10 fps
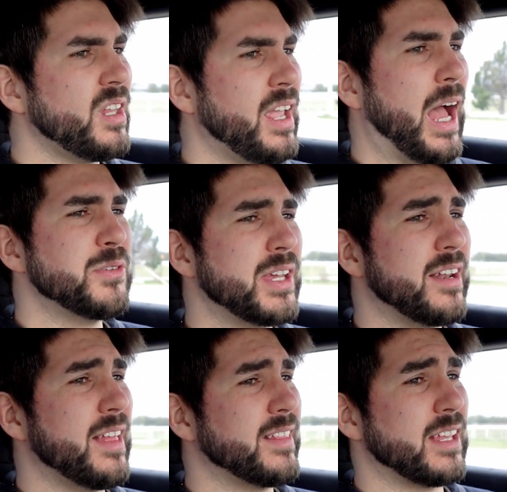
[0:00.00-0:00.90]
outside
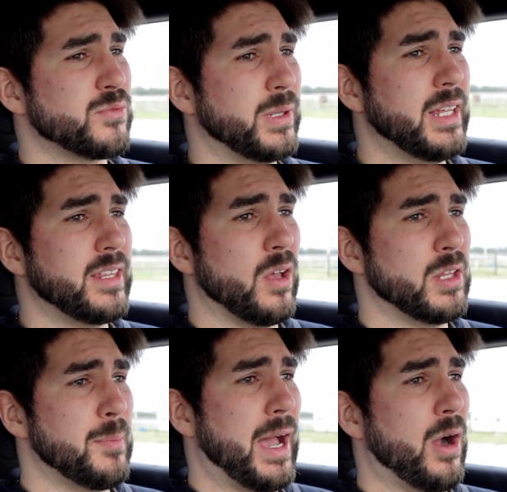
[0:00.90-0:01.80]
of that, that's really the
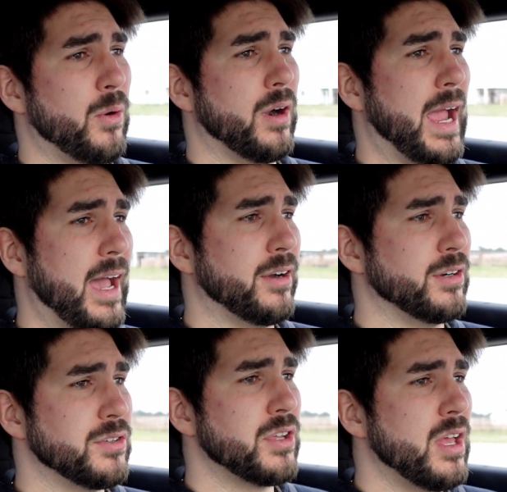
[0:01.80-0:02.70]
only power
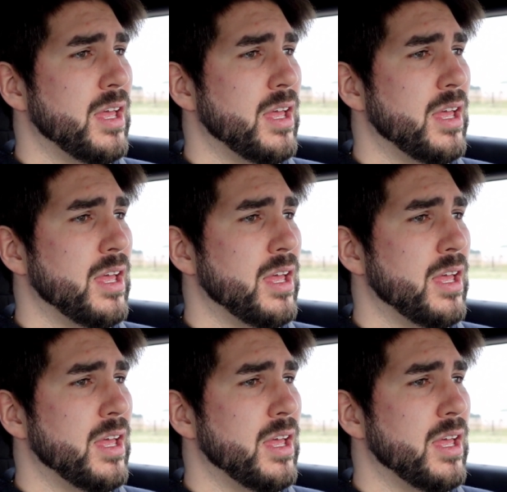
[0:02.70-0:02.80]
adders